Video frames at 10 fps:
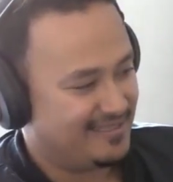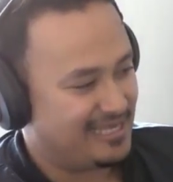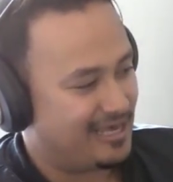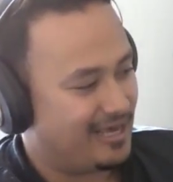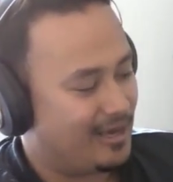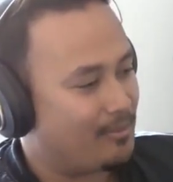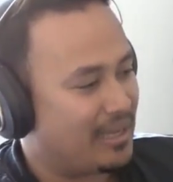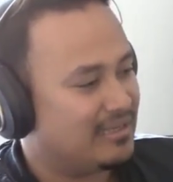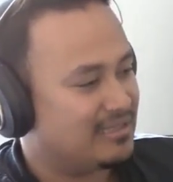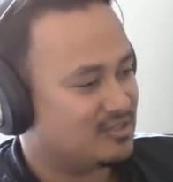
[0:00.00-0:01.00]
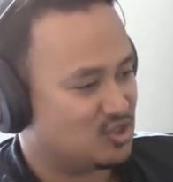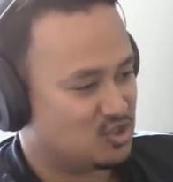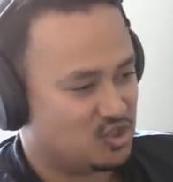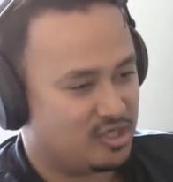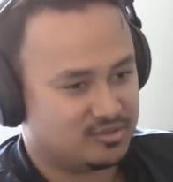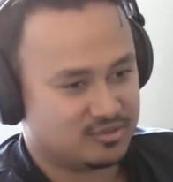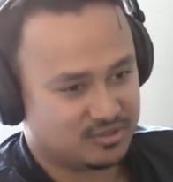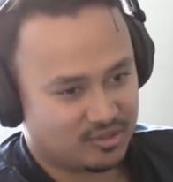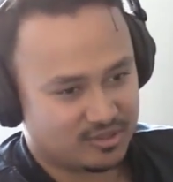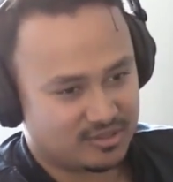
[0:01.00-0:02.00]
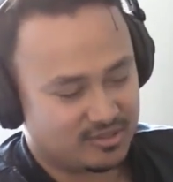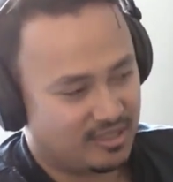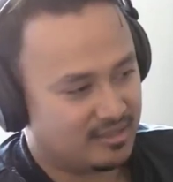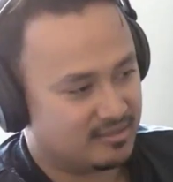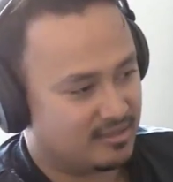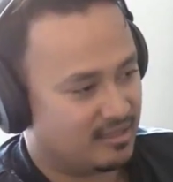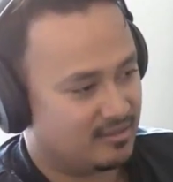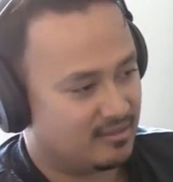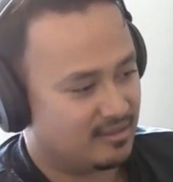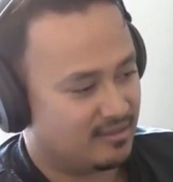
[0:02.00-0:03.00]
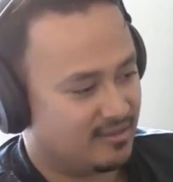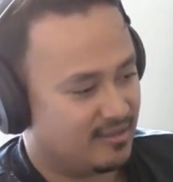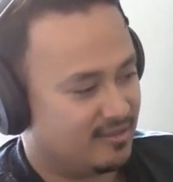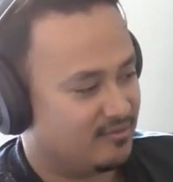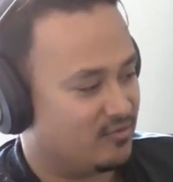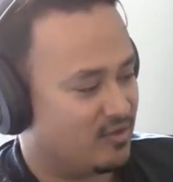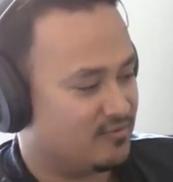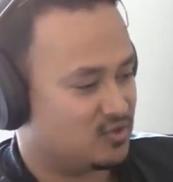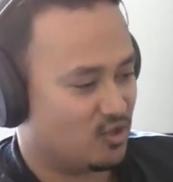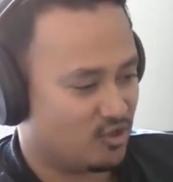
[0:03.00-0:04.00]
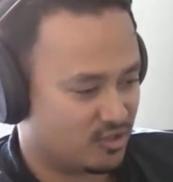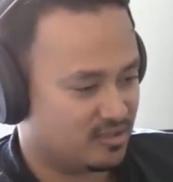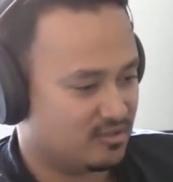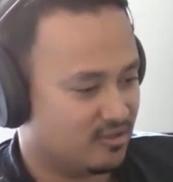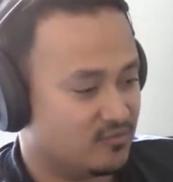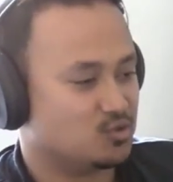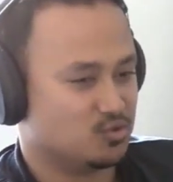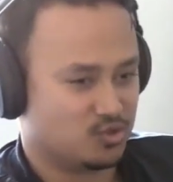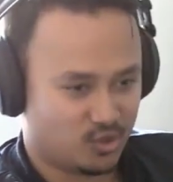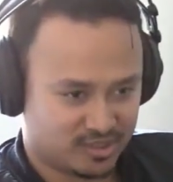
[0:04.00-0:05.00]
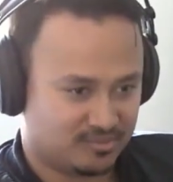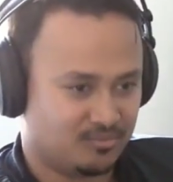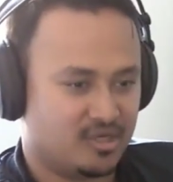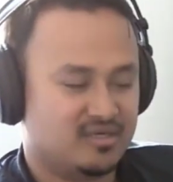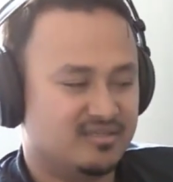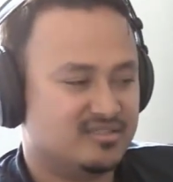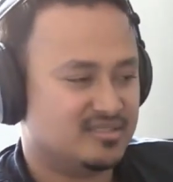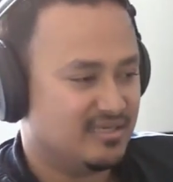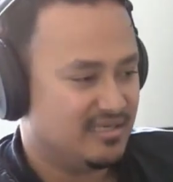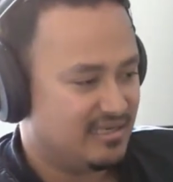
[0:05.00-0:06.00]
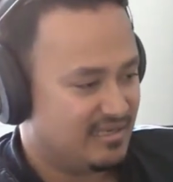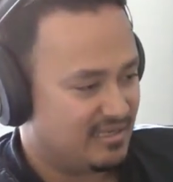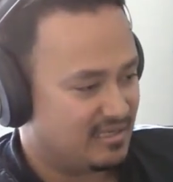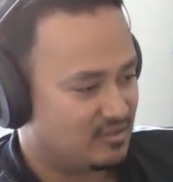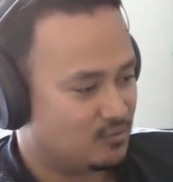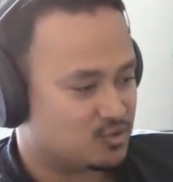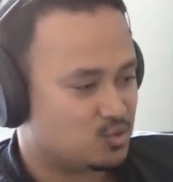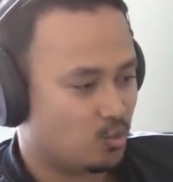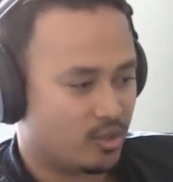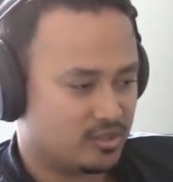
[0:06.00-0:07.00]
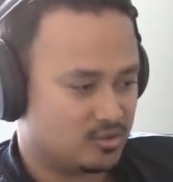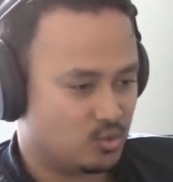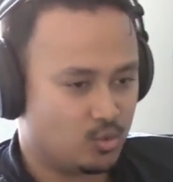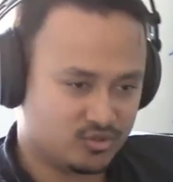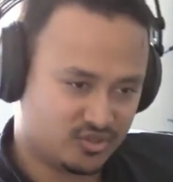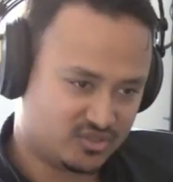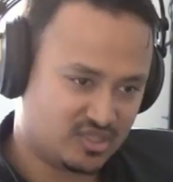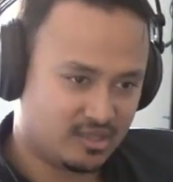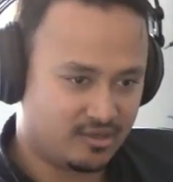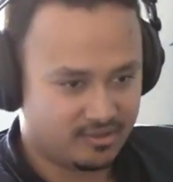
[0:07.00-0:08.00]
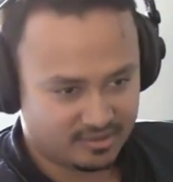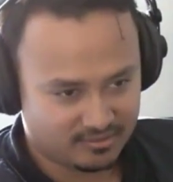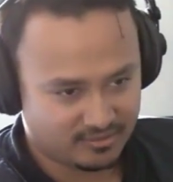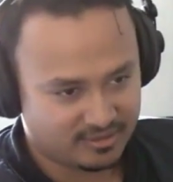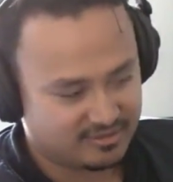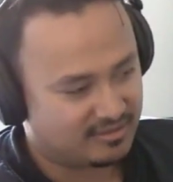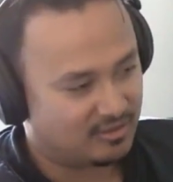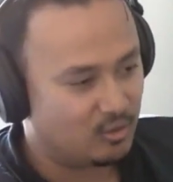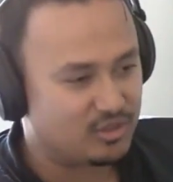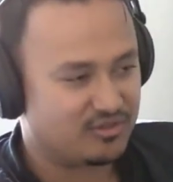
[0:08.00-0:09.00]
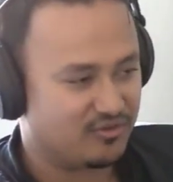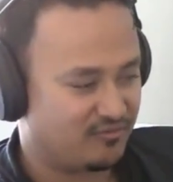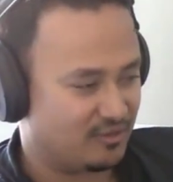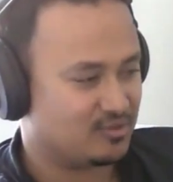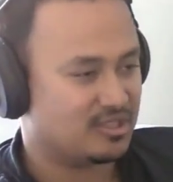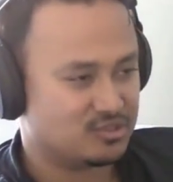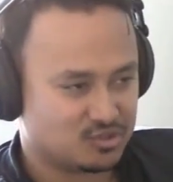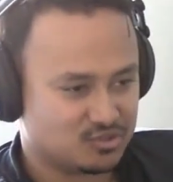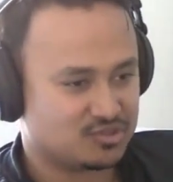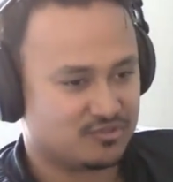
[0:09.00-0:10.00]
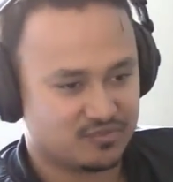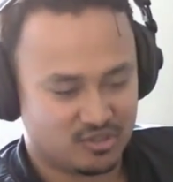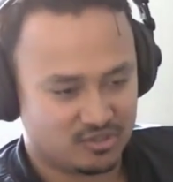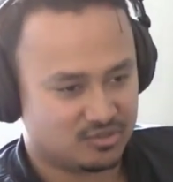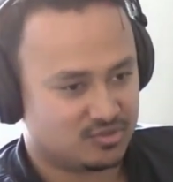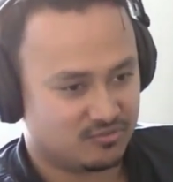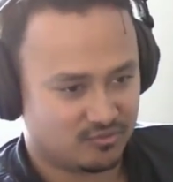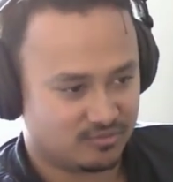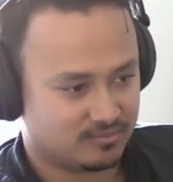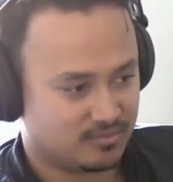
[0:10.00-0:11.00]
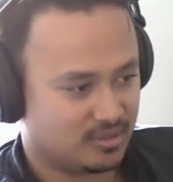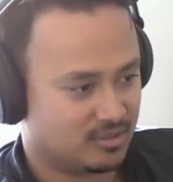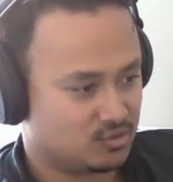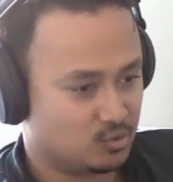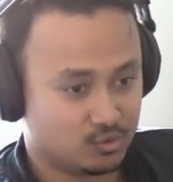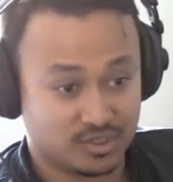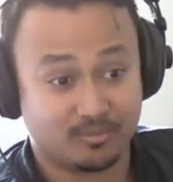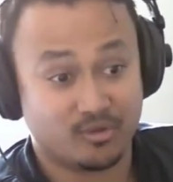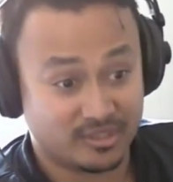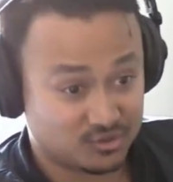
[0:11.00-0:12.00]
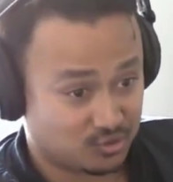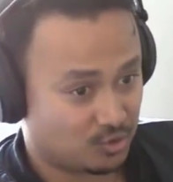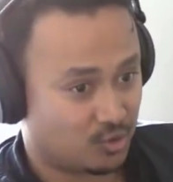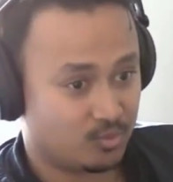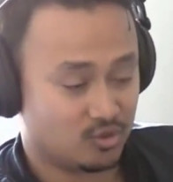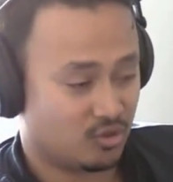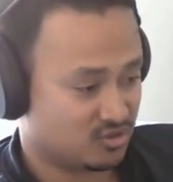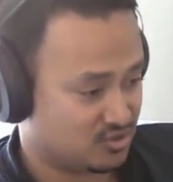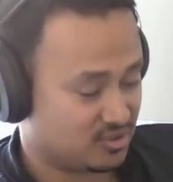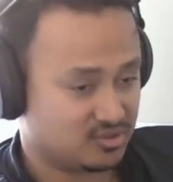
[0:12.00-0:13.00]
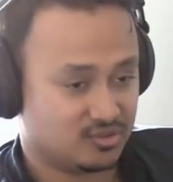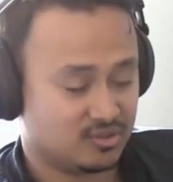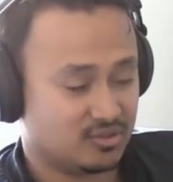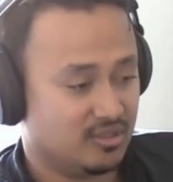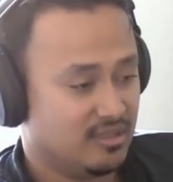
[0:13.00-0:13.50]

a painting is a shot in the dark and and, and, it, and, if you have a target a visual target in mind you're just working towards its clarity right and yeah. only the foundations of knowledge from uh, schools like brainstorm or art center